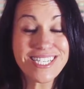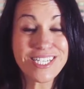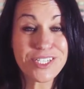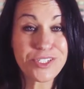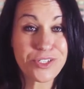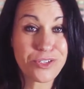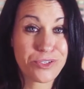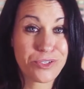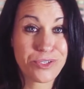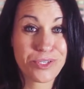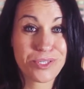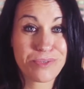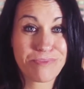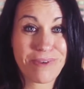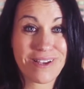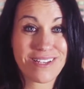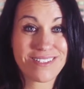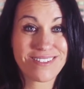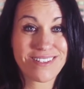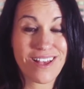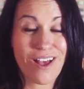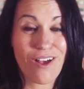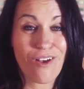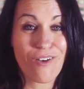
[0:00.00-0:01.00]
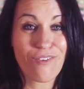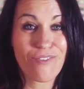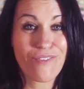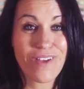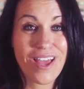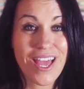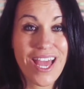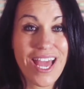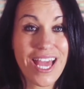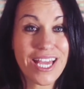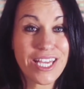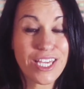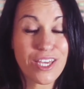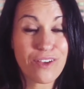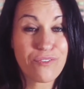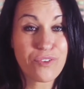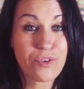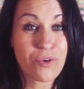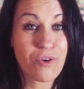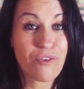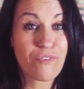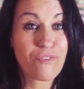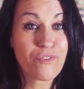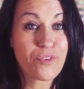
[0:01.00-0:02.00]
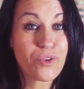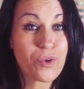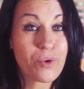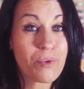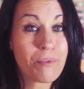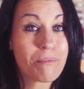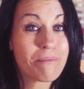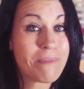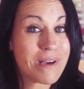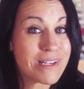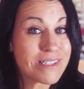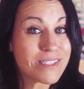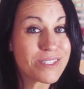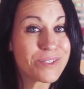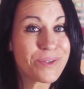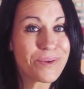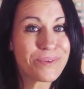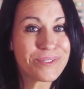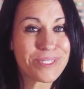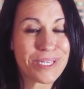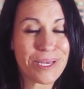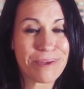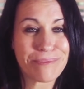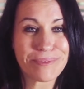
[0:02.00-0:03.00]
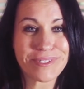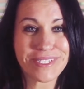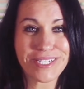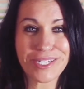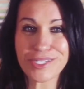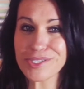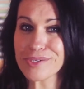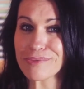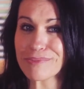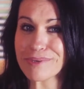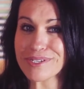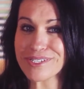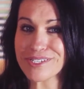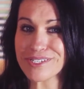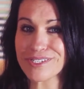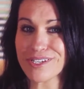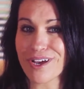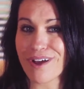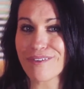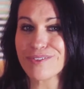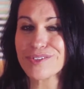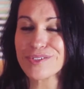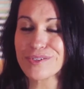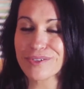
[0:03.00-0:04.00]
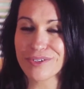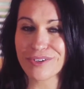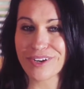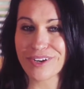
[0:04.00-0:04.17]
to introduce myself and give you a few must-know tips to get your business off to a